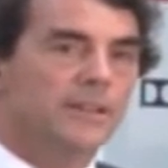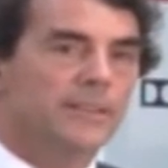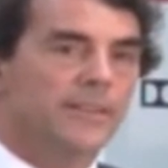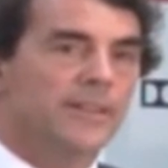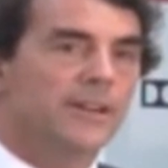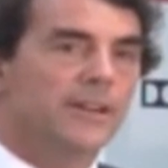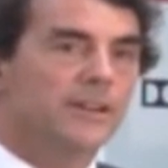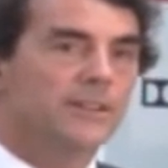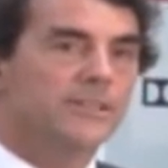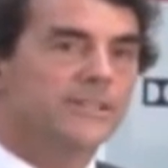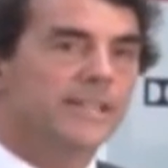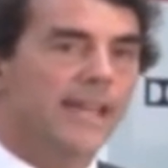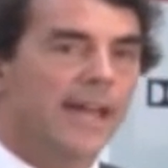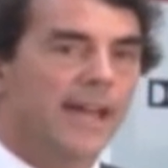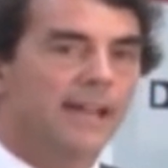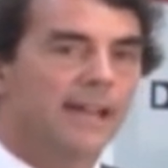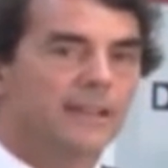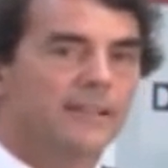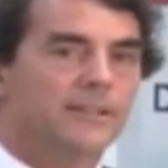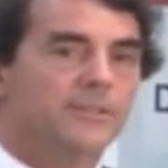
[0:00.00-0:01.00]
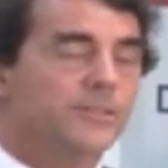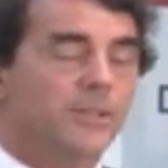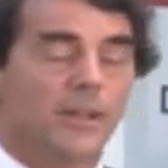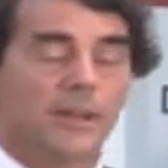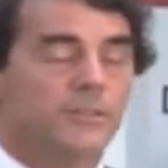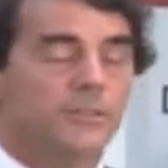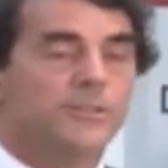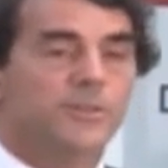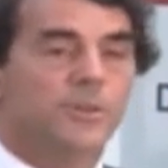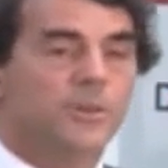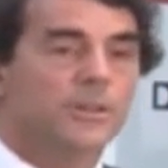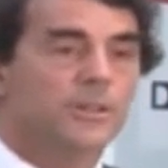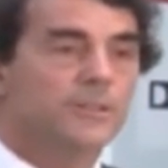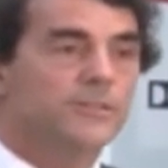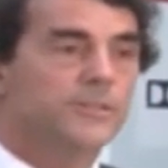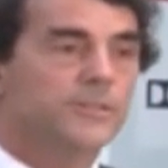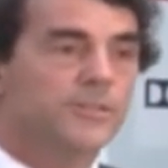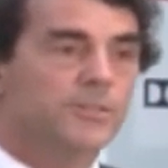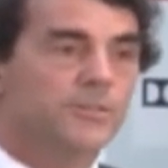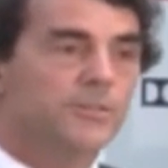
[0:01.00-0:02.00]
their talent,
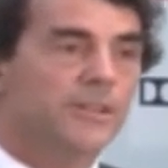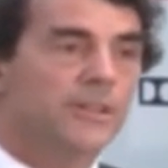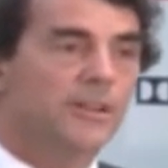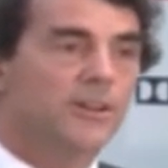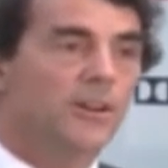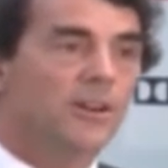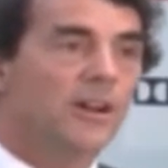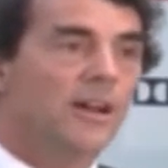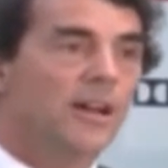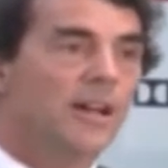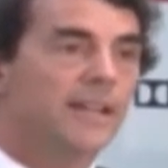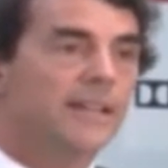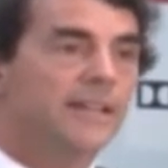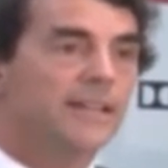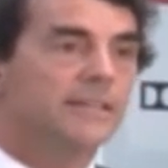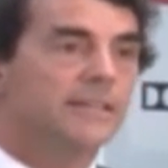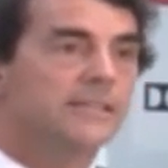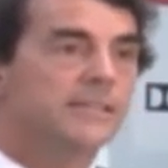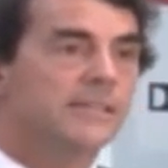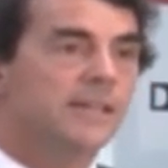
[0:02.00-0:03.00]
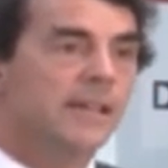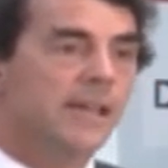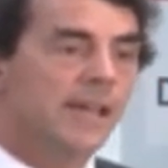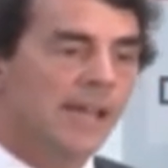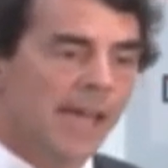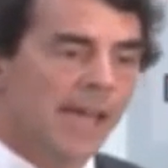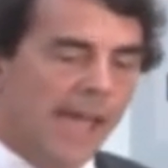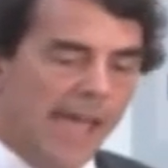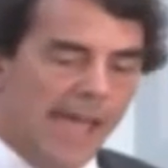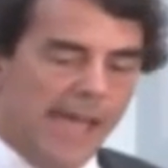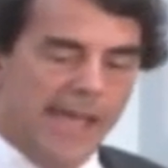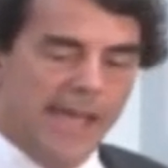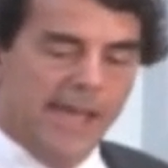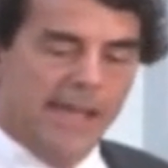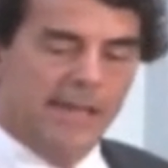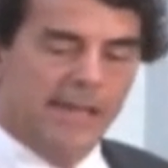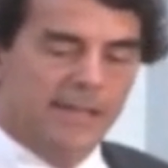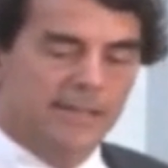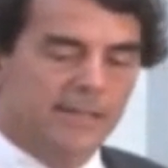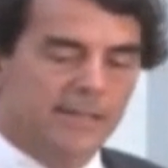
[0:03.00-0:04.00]
to their audience.
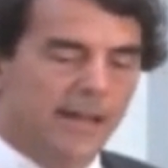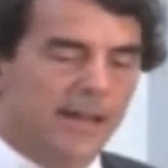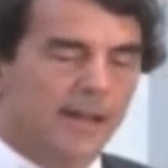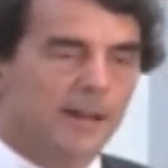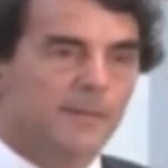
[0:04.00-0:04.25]
And